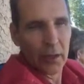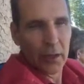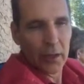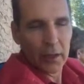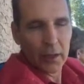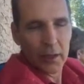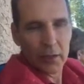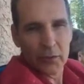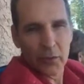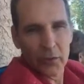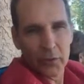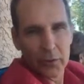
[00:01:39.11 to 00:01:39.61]

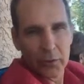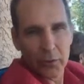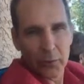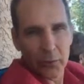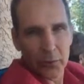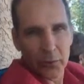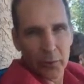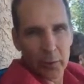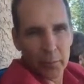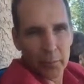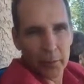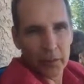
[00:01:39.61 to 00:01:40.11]
and it's easy
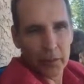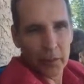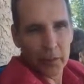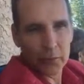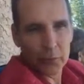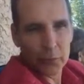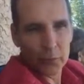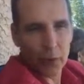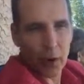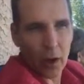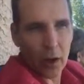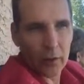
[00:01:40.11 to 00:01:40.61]
for them to
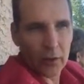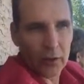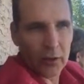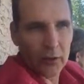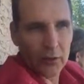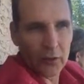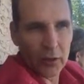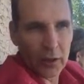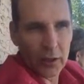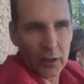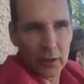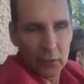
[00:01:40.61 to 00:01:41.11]
then draw the
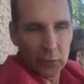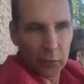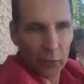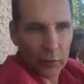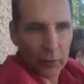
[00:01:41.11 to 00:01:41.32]
scenes